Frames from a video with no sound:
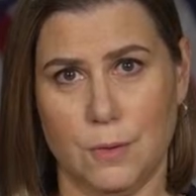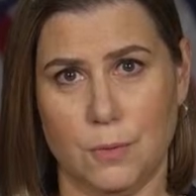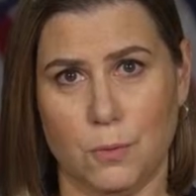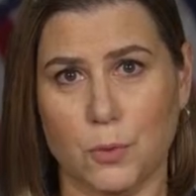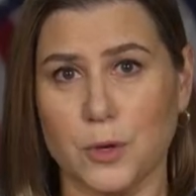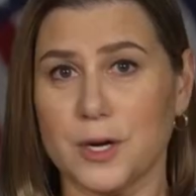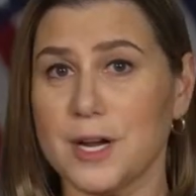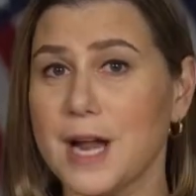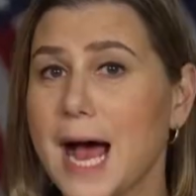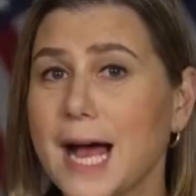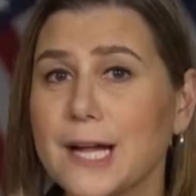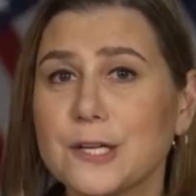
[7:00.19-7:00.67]

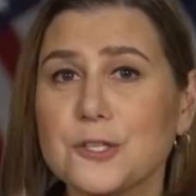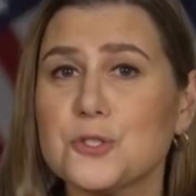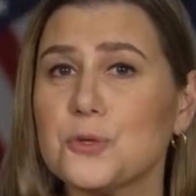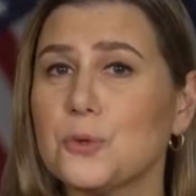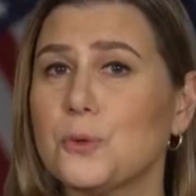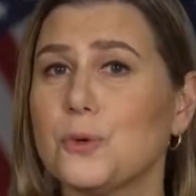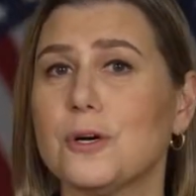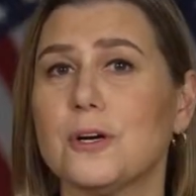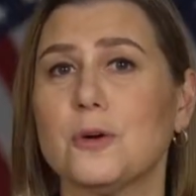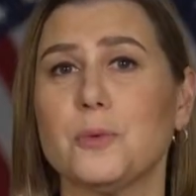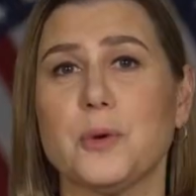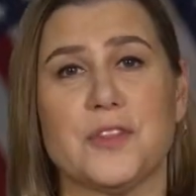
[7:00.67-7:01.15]
We're not
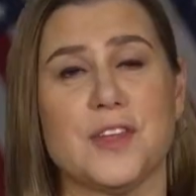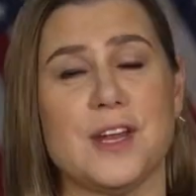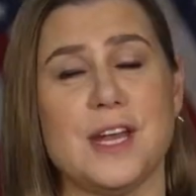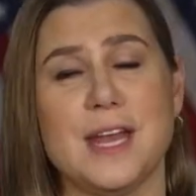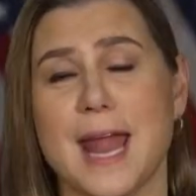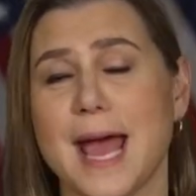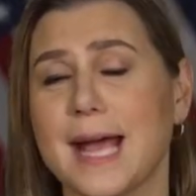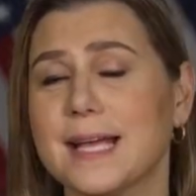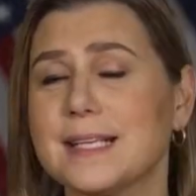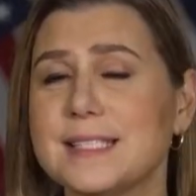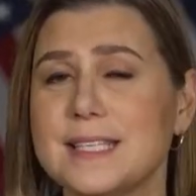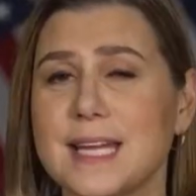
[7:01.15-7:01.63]
sure what the
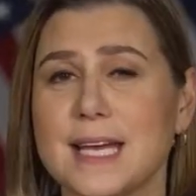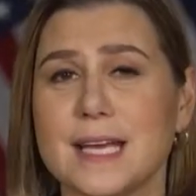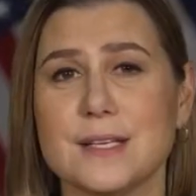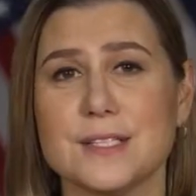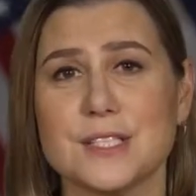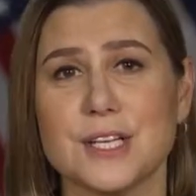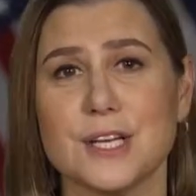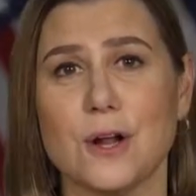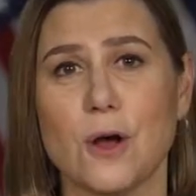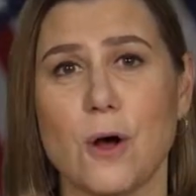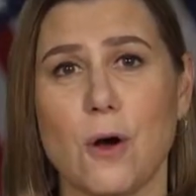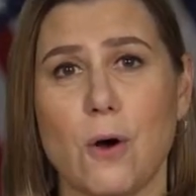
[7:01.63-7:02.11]
next day is
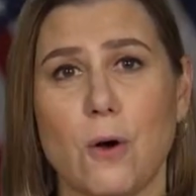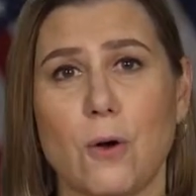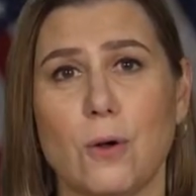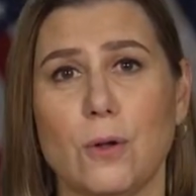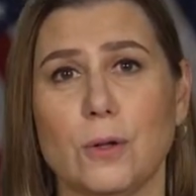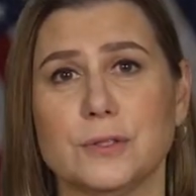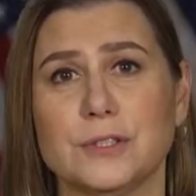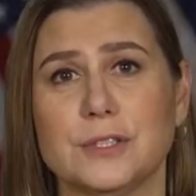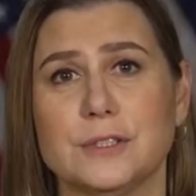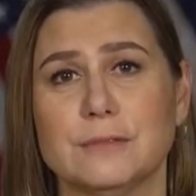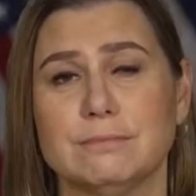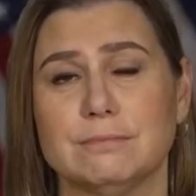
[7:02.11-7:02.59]
going to
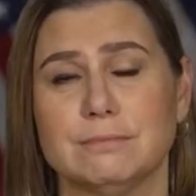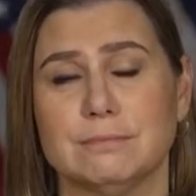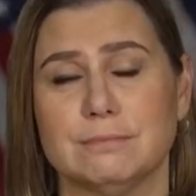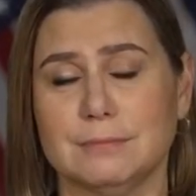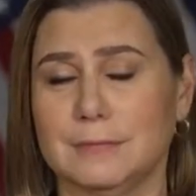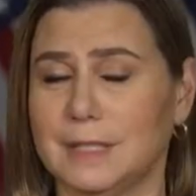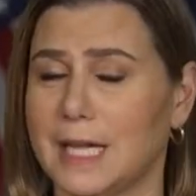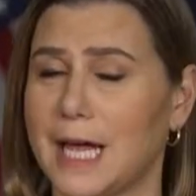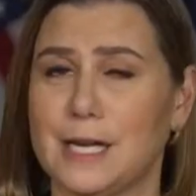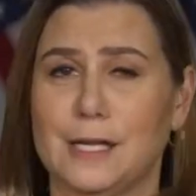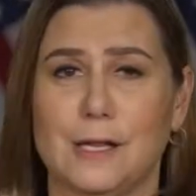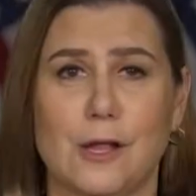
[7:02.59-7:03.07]
hold,
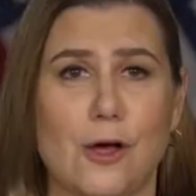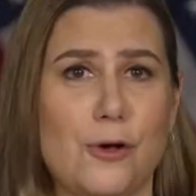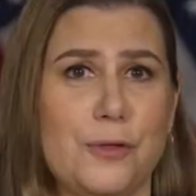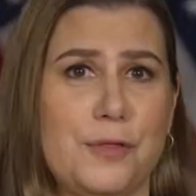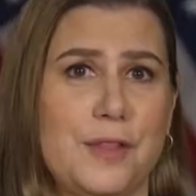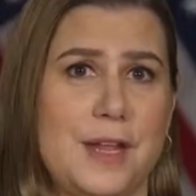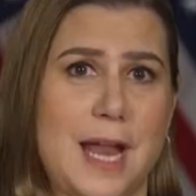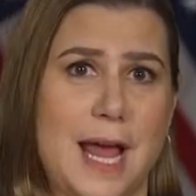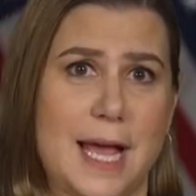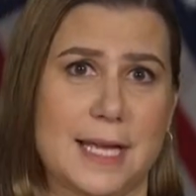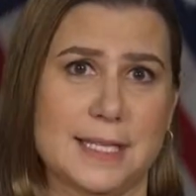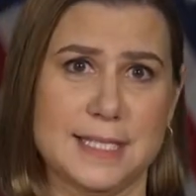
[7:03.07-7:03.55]
let alone
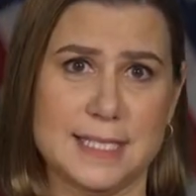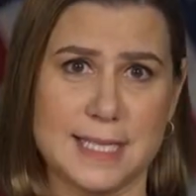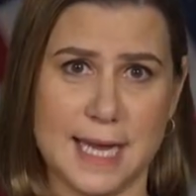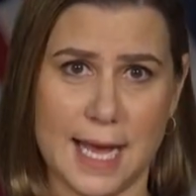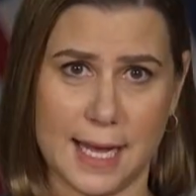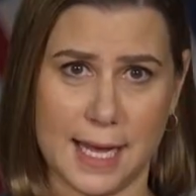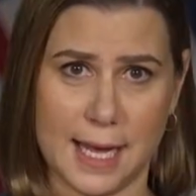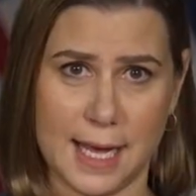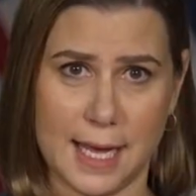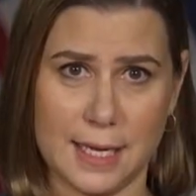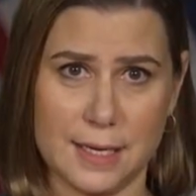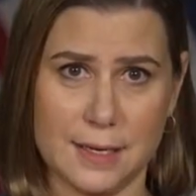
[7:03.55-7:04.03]
the next
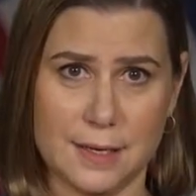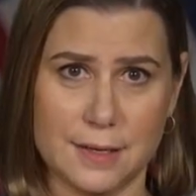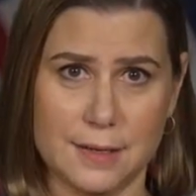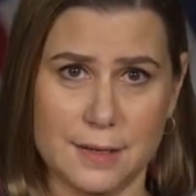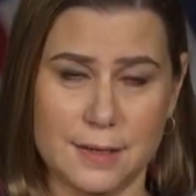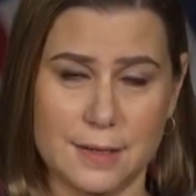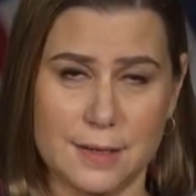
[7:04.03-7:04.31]
decade.